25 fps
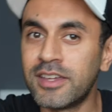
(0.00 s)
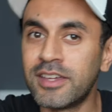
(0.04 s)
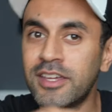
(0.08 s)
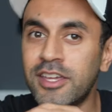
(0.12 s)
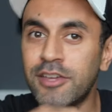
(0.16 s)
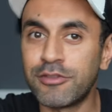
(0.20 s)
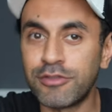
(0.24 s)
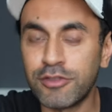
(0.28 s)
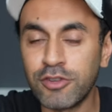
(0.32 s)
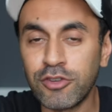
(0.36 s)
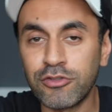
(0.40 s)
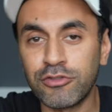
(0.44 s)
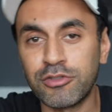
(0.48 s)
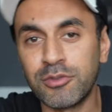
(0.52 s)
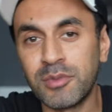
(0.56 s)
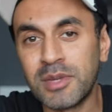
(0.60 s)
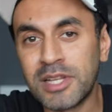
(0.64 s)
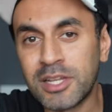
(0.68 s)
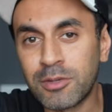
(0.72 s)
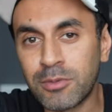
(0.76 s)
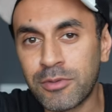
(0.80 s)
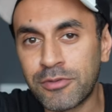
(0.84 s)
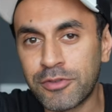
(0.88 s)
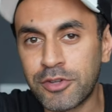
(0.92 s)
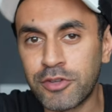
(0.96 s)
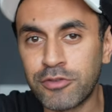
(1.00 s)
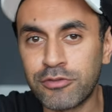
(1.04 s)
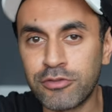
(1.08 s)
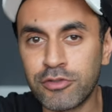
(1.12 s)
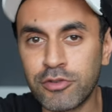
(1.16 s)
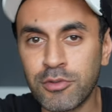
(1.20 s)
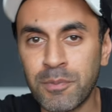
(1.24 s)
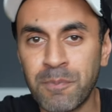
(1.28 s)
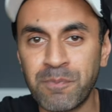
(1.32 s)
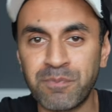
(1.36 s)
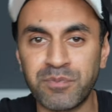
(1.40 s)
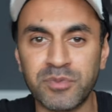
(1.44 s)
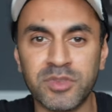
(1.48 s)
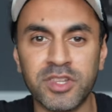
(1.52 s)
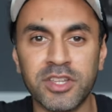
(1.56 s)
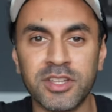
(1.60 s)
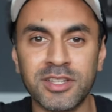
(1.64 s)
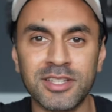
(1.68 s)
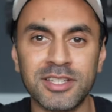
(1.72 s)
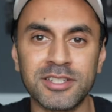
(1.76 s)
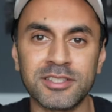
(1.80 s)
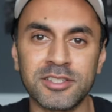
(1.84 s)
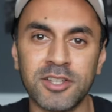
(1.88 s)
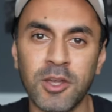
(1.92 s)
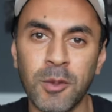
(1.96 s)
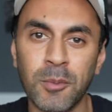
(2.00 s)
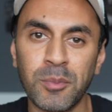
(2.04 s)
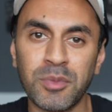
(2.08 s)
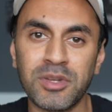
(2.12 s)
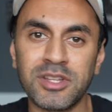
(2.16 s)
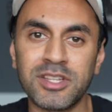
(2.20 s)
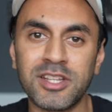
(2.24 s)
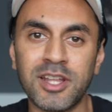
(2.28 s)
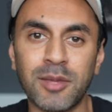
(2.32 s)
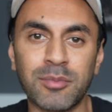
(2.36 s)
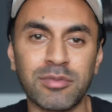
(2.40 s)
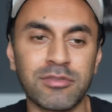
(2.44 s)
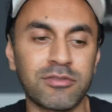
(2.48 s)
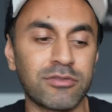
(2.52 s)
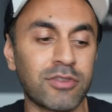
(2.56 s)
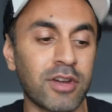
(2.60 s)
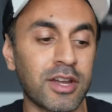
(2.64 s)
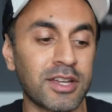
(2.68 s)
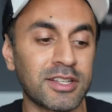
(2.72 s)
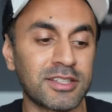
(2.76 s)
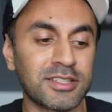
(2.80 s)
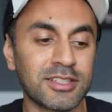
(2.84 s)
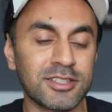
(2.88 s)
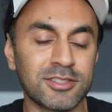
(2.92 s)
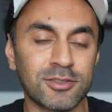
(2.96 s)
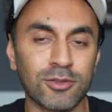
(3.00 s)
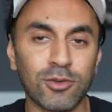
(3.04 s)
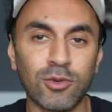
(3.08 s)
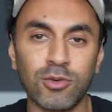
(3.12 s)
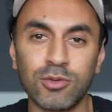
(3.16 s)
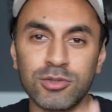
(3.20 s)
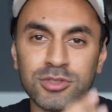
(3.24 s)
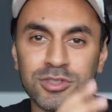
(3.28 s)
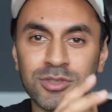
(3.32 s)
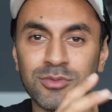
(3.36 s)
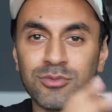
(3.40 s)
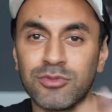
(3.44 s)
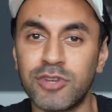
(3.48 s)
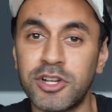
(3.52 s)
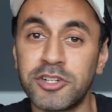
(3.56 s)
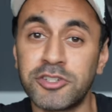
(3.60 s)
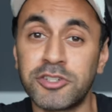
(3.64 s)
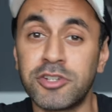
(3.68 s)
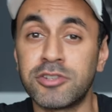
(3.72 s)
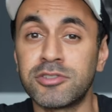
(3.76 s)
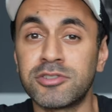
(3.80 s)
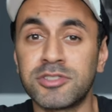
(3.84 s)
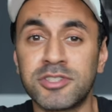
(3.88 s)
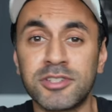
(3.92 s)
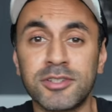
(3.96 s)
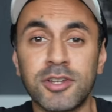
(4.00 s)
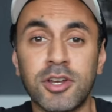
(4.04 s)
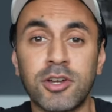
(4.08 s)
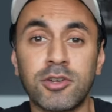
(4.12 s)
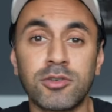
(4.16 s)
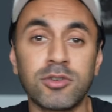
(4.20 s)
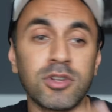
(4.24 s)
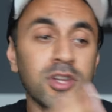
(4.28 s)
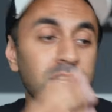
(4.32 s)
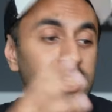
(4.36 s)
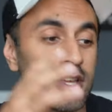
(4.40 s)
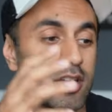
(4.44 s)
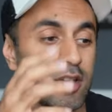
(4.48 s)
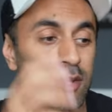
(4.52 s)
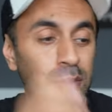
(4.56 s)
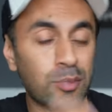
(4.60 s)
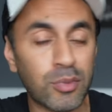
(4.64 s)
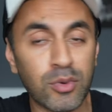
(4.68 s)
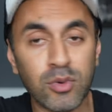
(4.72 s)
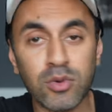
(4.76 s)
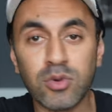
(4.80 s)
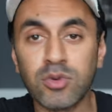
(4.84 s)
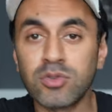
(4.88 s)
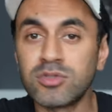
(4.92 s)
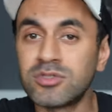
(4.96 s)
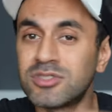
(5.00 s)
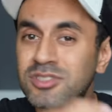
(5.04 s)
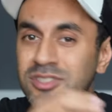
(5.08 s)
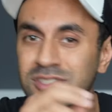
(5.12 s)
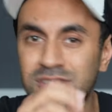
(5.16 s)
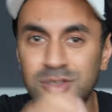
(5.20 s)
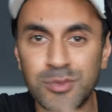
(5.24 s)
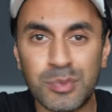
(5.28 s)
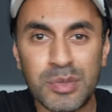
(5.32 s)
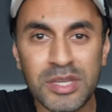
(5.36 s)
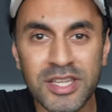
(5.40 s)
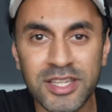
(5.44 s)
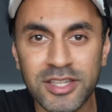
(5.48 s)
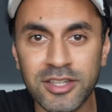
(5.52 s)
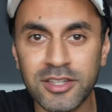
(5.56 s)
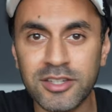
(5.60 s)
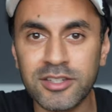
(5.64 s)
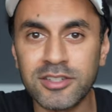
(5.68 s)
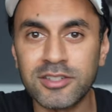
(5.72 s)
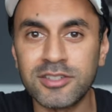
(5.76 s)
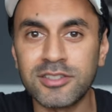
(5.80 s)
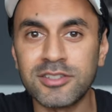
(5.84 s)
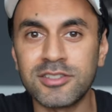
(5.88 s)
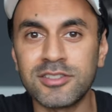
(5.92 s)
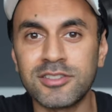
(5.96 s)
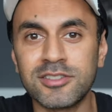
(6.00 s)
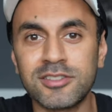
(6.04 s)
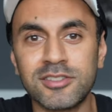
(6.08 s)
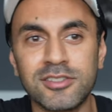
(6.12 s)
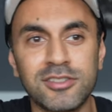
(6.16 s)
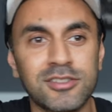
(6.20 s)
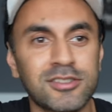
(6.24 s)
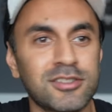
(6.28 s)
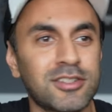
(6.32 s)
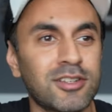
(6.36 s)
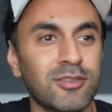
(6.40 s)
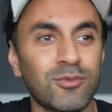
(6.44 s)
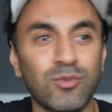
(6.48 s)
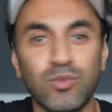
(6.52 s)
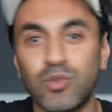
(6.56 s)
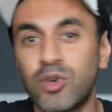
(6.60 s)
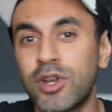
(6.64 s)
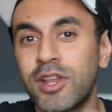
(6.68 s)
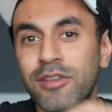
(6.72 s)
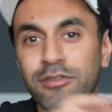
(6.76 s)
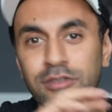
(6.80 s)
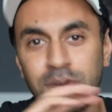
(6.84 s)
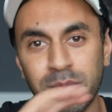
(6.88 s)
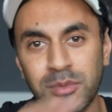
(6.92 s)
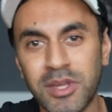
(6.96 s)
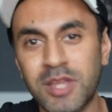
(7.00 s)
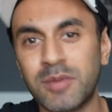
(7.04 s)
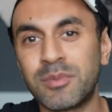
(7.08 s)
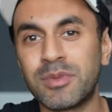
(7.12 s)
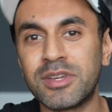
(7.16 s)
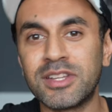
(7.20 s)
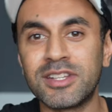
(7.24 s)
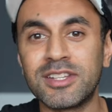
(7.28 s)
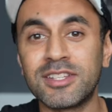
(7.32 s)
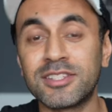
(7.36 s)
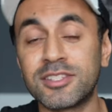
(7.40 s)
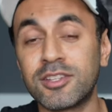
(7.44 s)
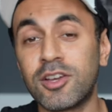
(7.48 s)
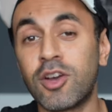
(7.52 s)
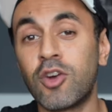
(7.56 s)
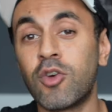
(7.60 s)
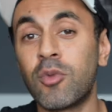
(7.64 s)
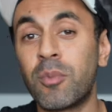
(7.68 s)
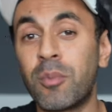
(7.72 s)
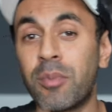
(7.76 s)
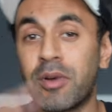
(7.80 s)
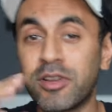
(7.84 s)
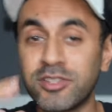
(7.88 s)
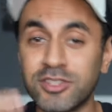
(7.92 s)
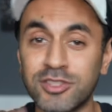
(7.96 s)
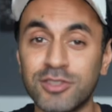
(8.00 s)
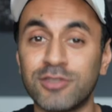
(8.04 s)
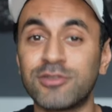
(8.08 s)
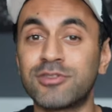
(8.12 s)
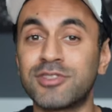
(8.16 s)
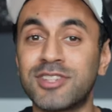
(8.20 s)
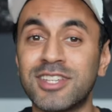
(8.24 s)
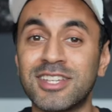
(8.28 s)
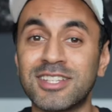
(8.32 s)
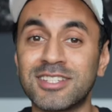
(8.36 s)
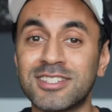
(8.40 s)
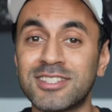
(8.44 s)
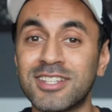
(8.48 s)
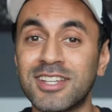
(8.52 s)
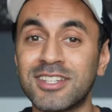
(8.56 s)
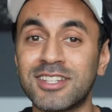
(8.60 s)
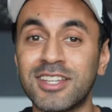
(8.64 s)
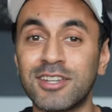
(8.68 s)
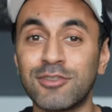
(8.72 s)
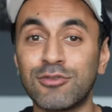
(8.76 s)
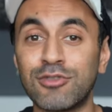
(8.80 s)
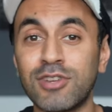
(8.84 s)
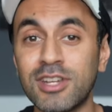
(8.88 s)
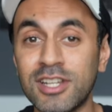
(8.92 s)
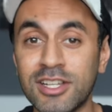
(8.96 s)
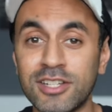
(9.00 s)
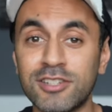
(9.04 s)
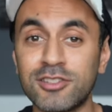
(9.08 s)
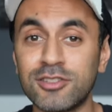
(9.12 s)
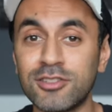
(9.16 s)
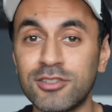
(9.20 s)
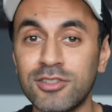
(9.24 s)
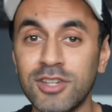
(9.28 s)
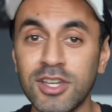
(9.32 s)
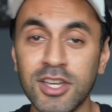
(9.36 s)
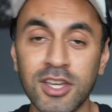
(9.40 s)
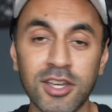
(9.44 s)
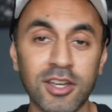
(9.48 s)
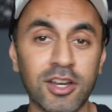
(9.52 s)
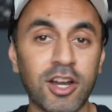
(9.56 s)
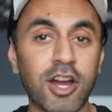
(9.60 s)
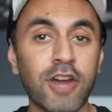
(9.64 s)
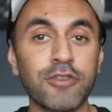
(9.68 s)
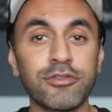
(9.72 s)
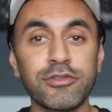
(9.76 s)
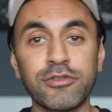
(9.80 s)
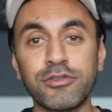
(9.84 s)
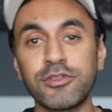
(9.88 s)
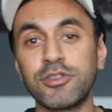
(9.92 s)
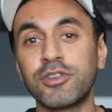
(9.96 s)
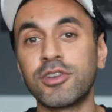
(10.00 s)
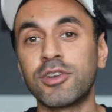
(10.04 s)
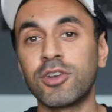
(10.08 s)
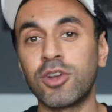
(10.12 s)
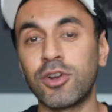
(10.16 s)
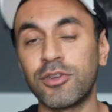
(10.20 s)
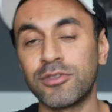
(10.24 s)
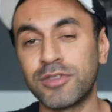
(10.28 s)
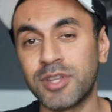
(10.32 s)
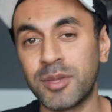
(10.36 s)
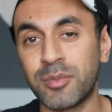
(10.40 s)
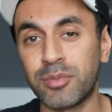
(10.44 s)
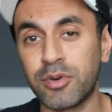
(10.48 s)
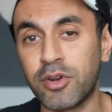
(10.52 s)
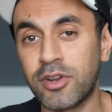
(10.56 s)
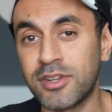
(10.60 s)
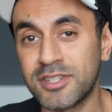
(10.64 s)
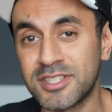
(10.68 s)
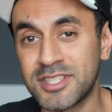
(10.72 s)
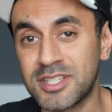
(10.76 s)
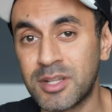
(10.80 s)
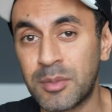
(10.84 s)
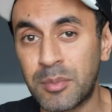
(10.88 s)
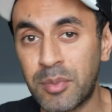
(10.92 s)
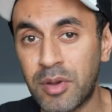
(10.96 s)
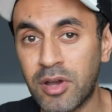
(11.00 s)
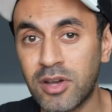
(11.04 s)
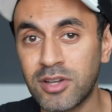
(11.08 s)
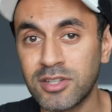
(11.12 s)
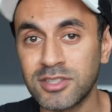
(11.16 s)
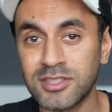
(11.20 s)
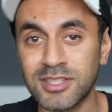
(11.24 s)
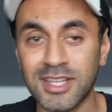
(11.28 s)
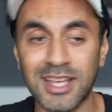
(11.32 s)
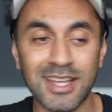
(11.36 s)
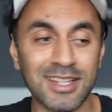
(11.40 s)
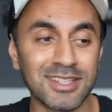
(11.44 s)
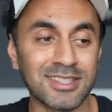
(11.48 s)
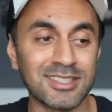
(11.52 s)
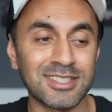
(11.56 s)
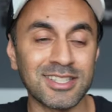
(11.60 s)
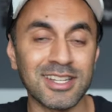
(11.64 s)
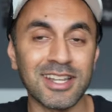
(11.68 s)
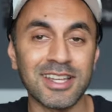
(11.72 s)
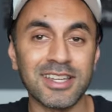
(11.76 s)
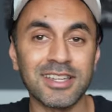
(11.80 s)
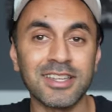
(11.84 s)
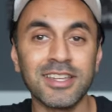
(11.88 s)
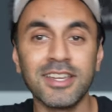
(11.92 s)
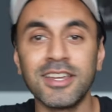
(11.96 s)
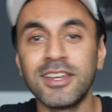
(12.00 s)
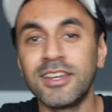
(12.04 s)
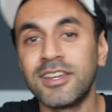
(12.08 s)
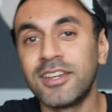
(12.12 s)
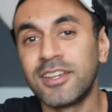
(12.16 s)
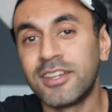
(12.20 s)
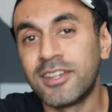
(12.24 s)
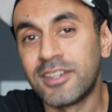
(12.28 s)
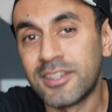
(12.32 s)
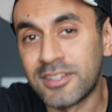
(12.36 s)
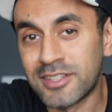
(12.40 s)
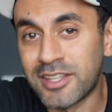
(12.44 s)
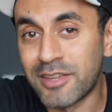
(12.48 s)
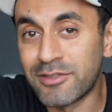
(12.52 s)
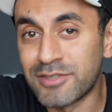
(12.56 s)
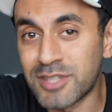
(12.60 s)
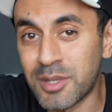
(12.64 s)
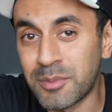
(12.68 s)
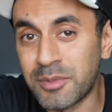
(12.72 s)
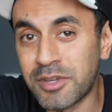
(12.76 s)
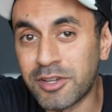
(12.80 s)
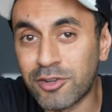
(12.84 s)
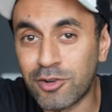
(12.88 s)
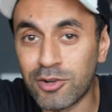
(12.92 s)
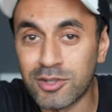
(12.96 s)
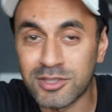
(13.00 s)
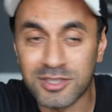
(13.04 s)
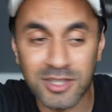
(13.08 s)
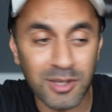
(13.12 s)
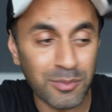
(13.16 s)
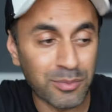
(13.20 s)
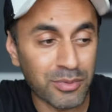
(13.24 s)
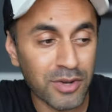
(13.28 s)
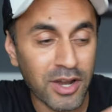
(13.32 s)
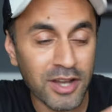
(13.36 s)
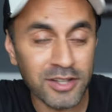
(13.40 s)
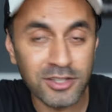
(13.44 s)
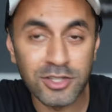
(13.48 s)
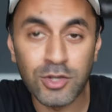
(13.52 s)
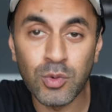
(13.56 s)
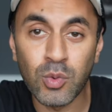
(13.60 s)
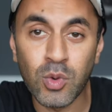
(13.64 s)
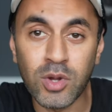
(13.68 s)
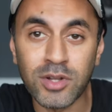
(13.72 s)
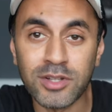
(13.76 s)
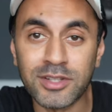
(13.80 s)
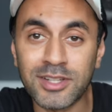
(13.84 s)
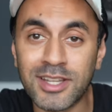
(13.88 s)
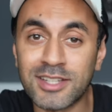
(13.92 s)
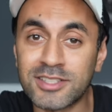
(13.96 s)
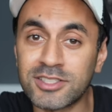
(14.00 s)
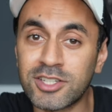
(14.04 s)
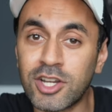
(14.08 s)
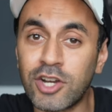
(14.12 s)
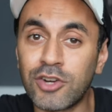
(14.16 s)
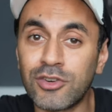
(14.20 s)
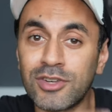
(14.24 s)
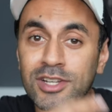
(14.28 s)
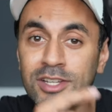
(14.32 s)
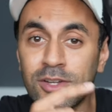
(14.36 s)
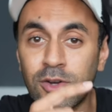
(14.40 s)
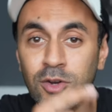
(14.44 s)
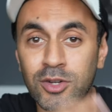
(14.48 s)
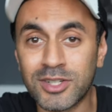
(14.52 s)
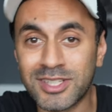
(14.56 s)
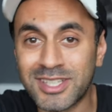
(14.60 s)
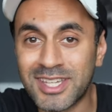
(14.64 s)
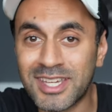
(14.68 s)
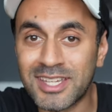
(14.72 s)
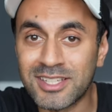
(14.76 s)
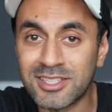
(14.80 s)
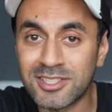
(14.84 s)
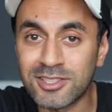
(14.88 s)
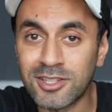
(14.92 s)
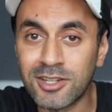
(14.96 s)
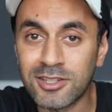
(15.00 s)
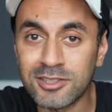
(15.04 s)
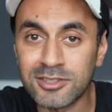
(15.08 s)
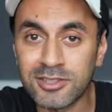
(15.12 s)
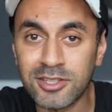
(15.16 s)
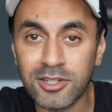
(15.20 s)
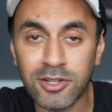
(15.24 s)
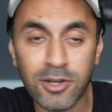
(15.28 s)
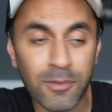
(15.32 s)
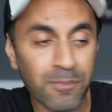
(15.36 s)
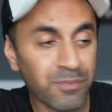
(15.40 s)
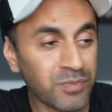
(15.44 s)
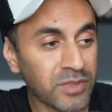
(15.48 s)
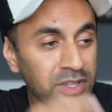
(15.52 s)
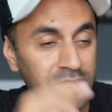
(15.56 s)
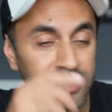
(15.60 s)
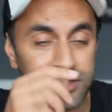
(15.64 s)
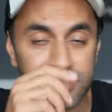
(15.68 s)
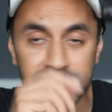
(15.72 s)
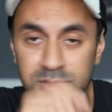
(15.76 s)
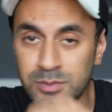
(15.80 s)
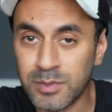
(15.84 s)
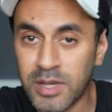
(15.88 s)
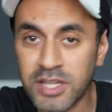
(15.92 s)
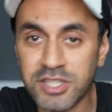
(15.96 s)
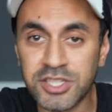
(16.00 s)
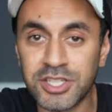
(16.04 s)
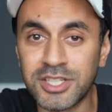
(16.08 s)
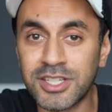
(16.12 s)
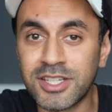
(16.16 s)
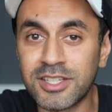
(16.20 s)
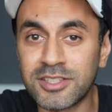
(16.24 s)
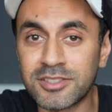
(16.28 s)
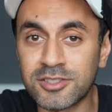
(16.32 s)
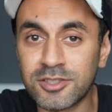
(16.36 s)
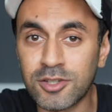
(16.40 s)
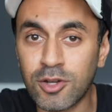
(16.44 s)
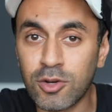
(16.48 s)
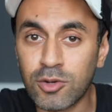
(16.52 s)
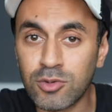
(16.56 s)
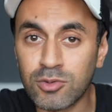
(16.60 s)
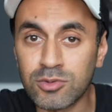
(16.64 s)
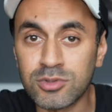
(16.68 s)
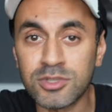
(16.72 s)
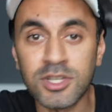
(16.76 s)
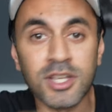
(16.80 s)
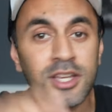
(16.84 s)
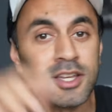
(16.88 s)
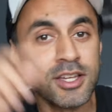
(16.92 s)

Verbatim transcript: If you're not familiar with Divoom, they're this company that provide these awesome retro style boards, speakers, whatever it may be. There's a whole bunch of things that they really do. I've reviewed a lot of their products in the past and today They've sent me across a brand new one that's currently on Kickstarter. It's smashing its goals.